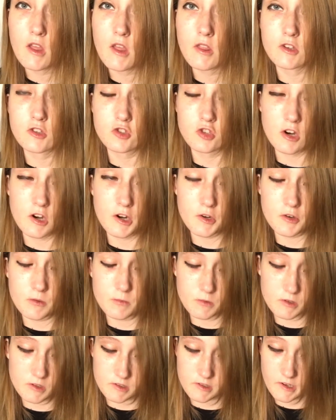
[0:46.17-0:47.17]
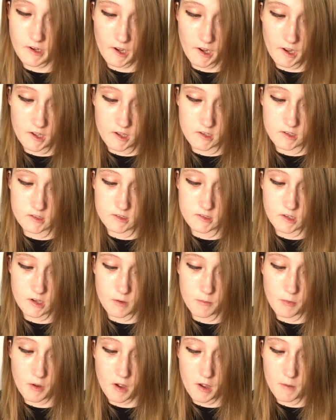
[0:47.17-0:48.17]
The genre music is
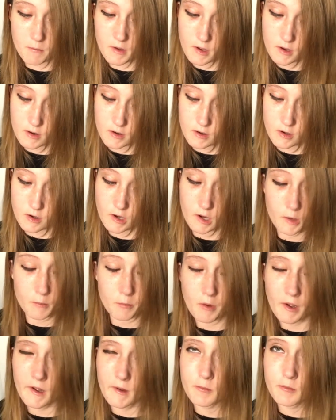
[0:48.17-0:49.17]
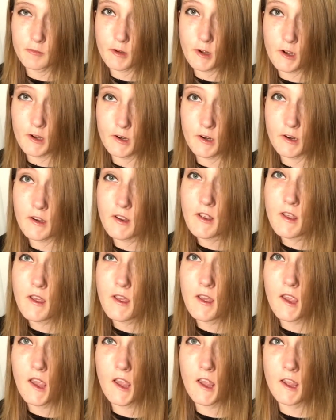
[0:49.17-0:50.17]
pop punk and pop rock
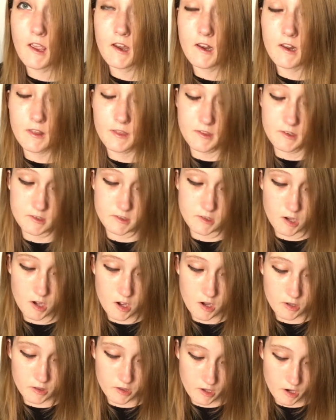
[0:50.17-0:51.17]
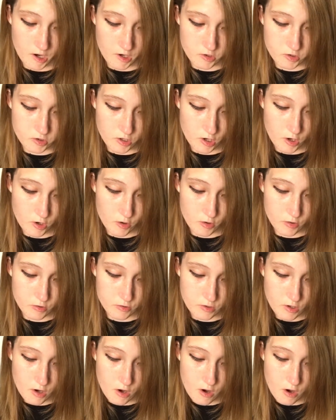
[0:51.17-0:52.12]
and the song that I chose